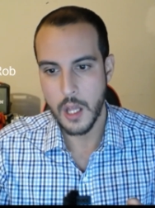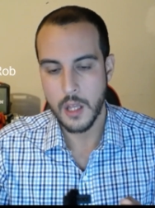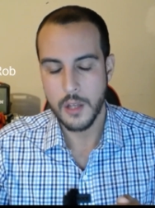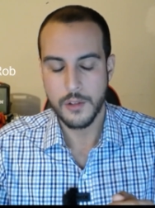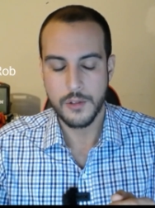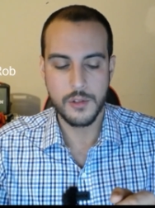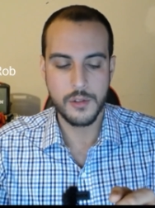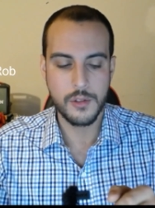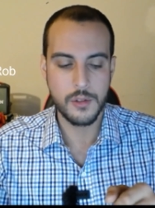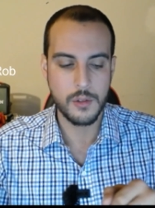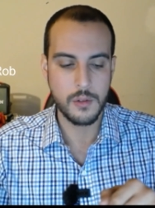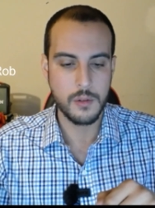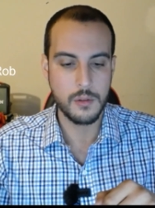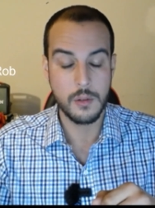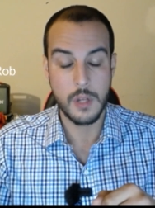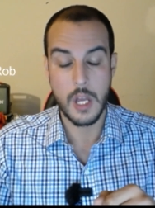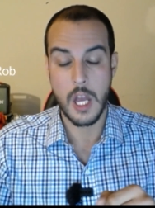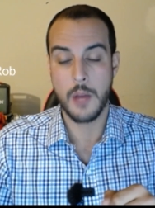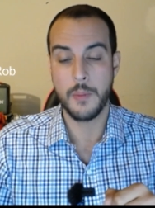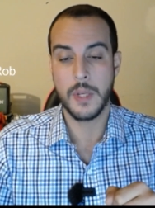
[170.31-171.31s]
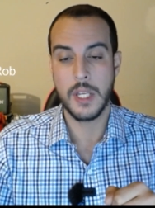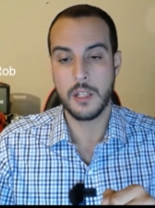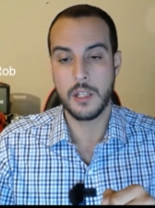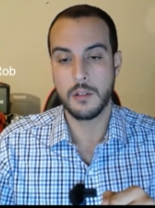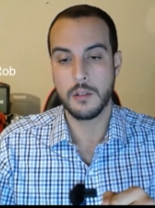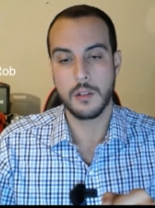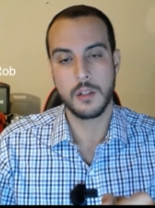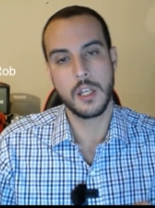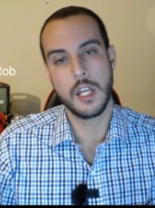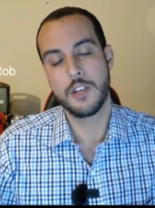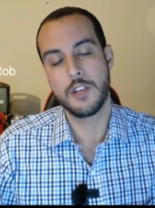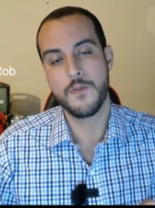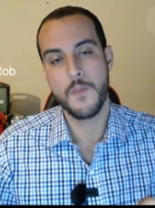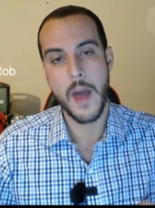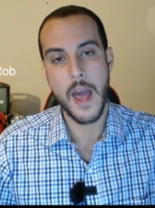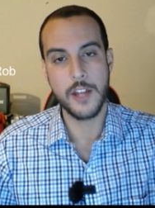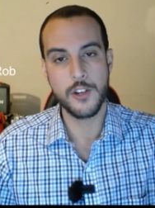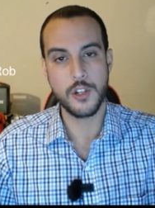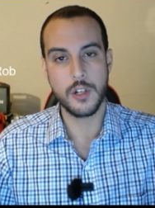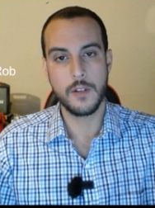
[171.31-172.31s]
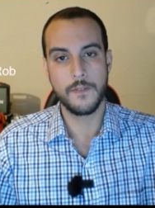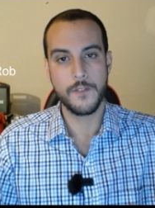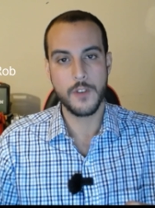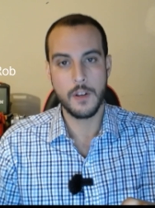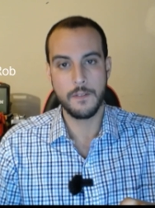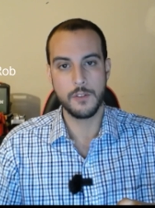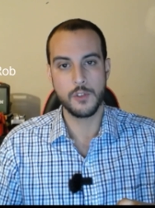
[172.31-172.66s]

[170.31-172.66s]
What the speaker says: So, I mean, can you imagine if you have